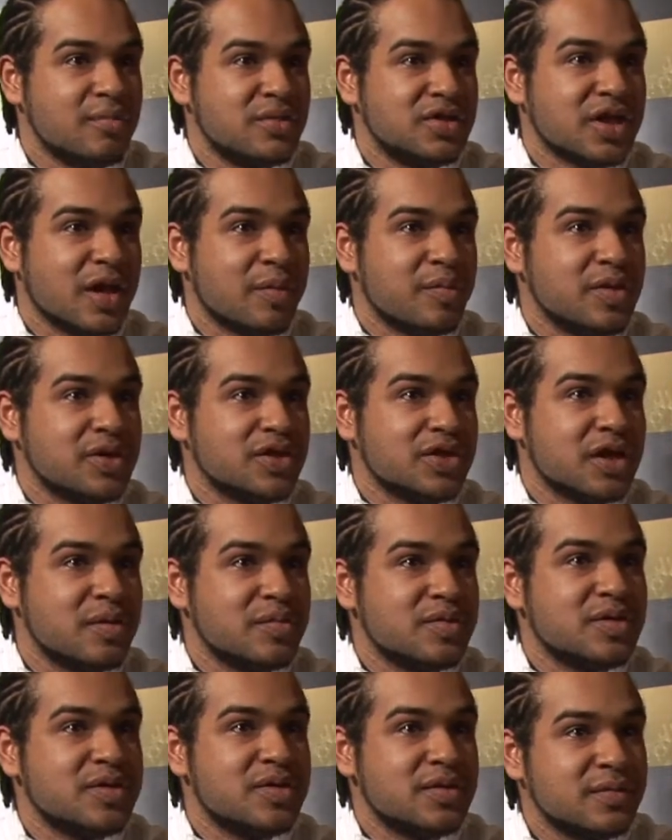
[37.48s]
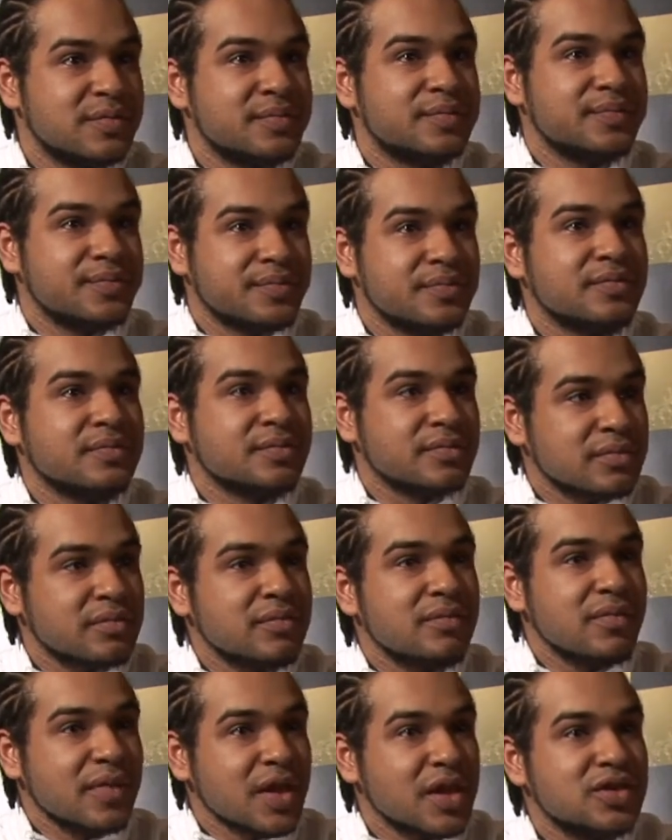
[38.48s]
Championships.
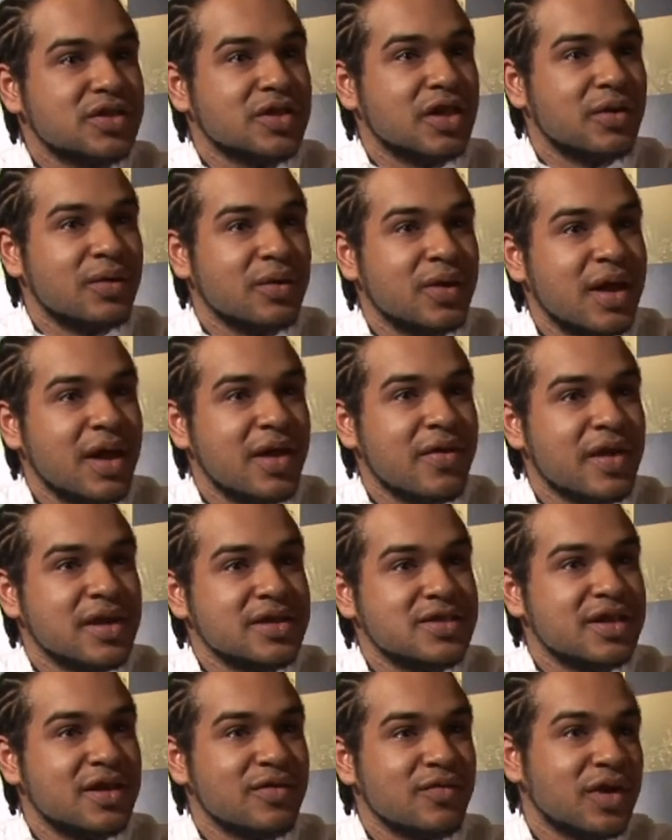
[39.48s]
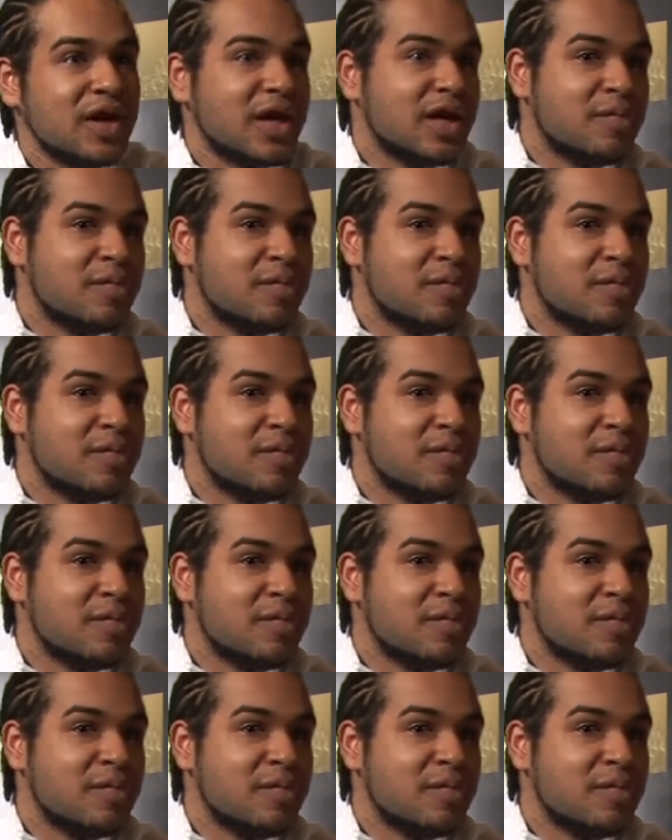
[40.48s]
So yeah, that's it really.